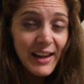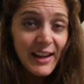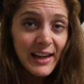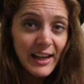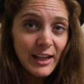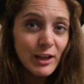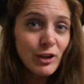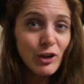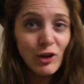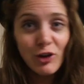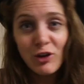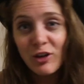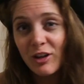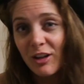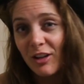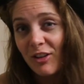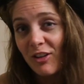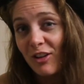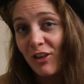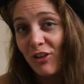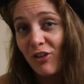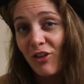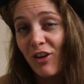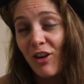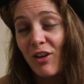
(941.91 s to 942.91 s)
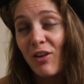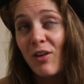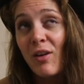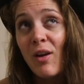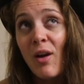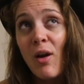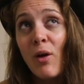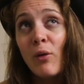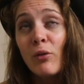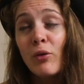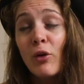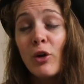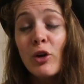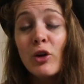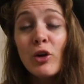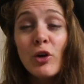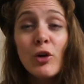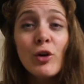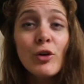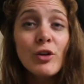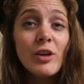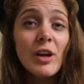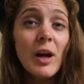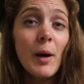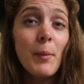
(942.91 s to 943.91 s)
in good condition for a
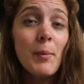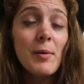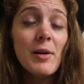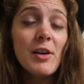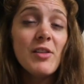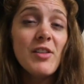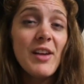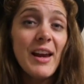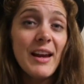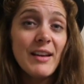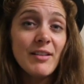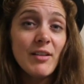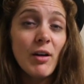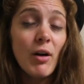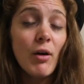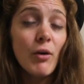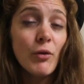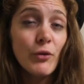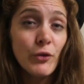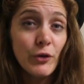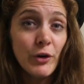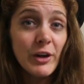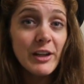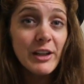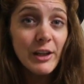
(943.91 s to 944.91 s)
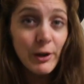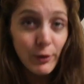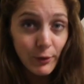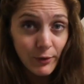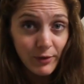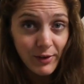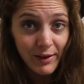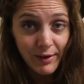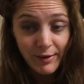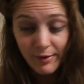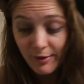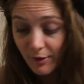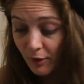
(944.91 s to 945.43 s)
good couple of days after I used this.